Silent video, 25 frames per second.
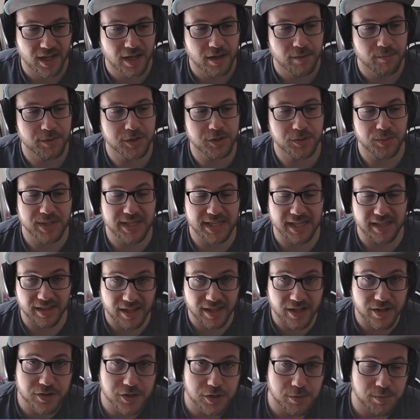Between the
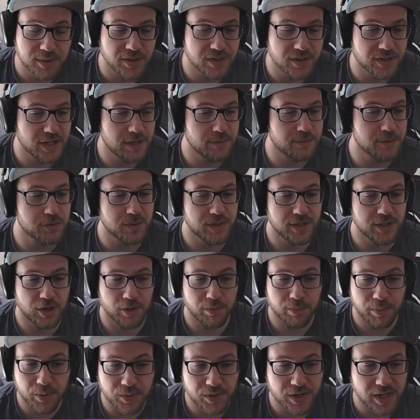leader's ability, between
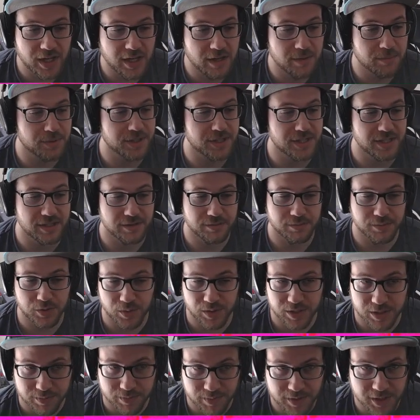Obuni, between
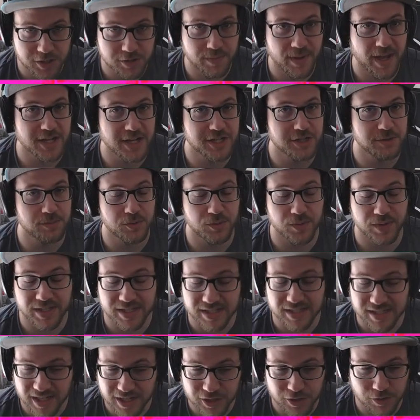Dimension Magic, between
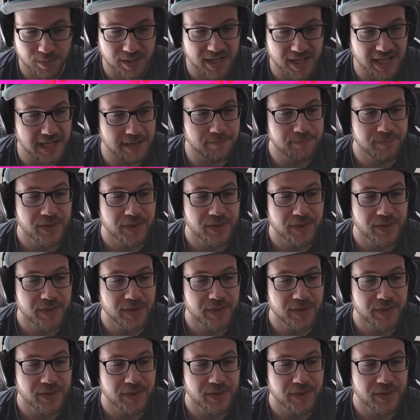Sensu Bean,